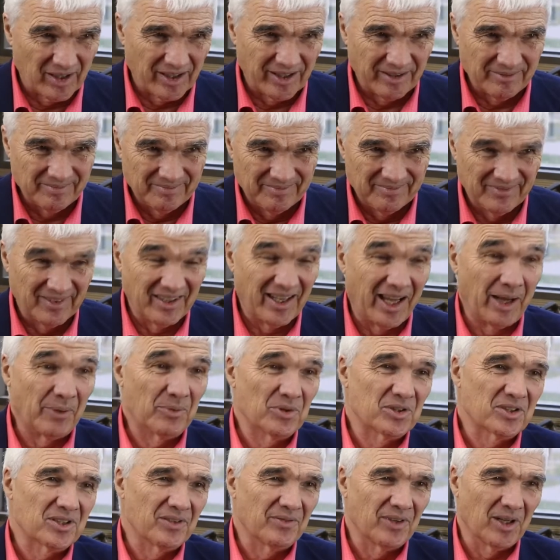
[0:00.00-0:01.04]
like
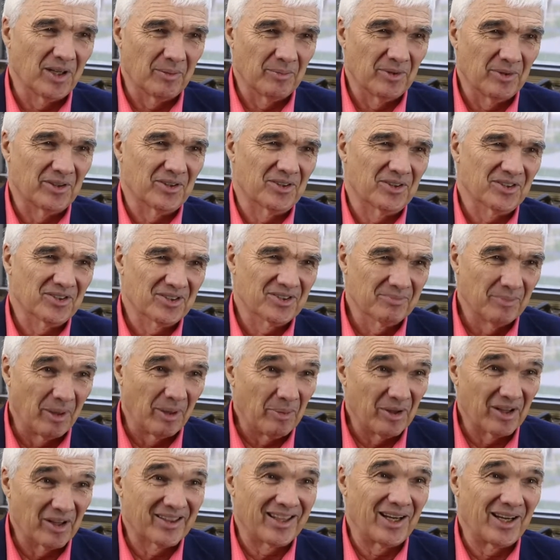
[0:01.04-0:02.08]
language development, there's
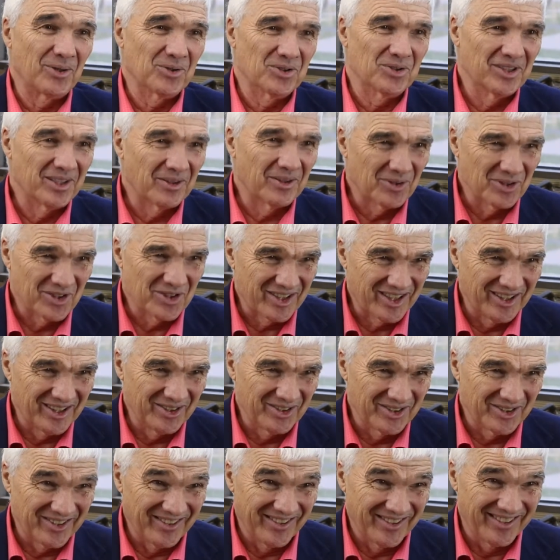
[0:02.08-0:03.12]
maybe 1,000 different
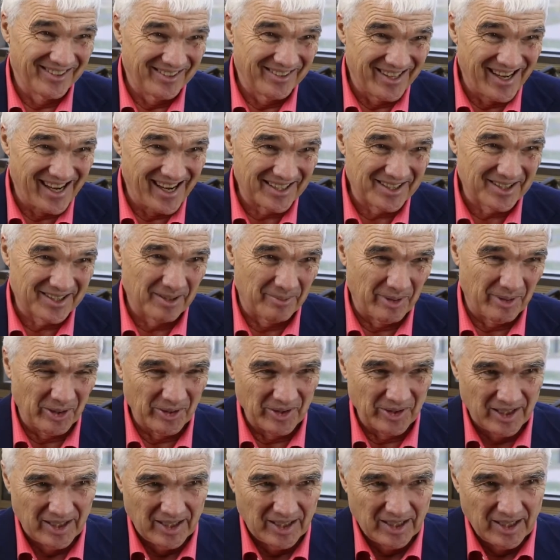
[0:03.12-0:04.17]
skills you could ask
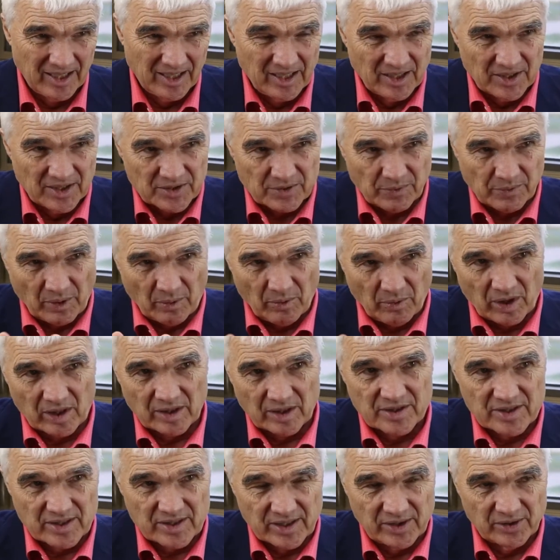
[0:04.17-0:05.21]
about. So we
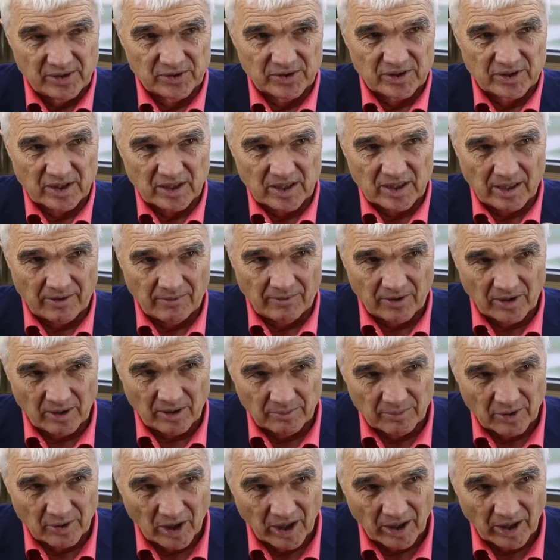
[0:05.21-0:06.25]
wanted skills that covered a
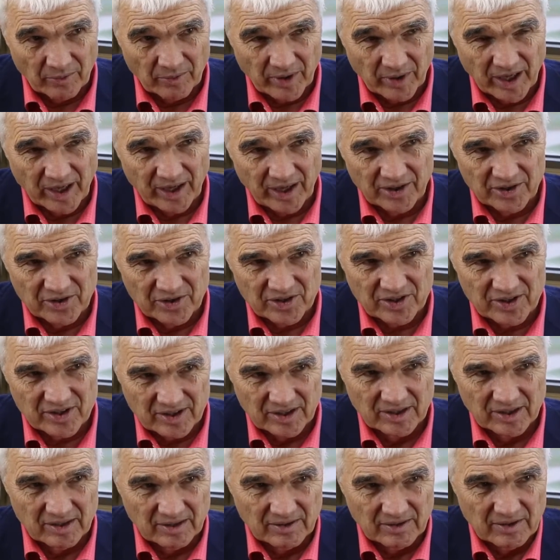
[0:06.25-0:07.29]
broad range
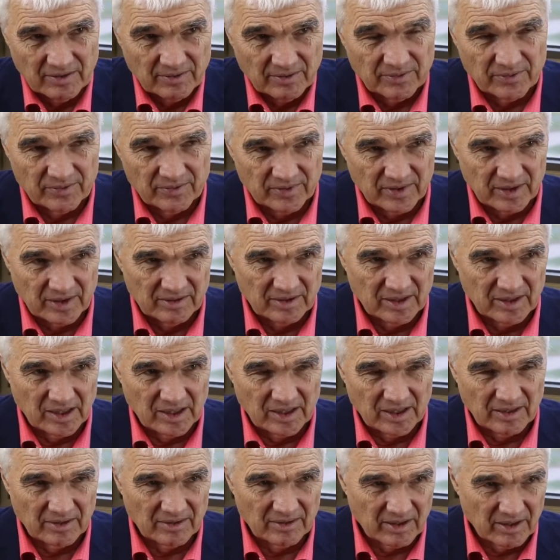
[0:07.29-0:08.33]
of
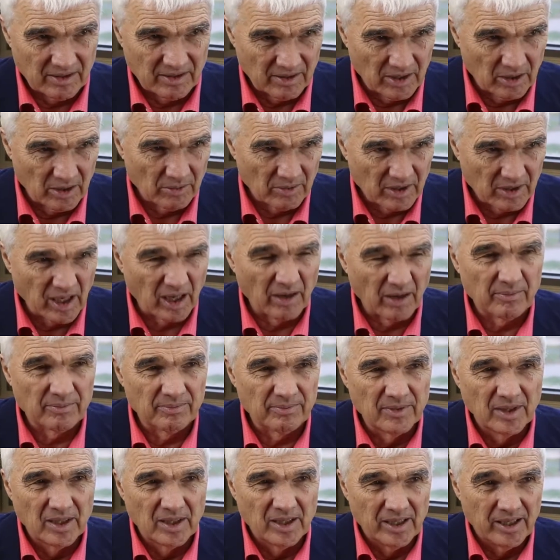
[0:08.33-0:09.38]
kind of
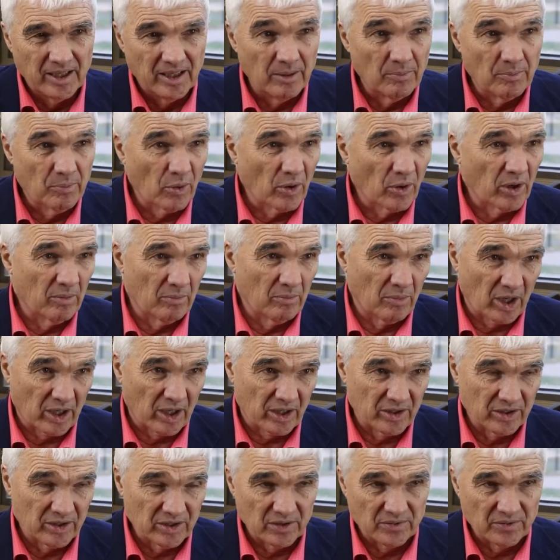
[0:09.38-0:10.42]
important
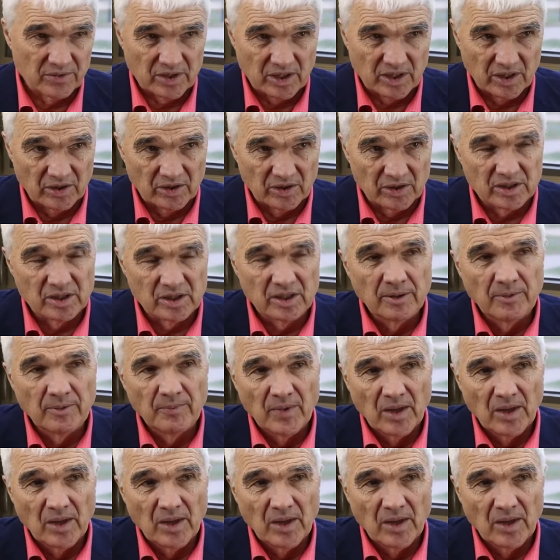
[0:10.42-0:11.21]
markers of skills.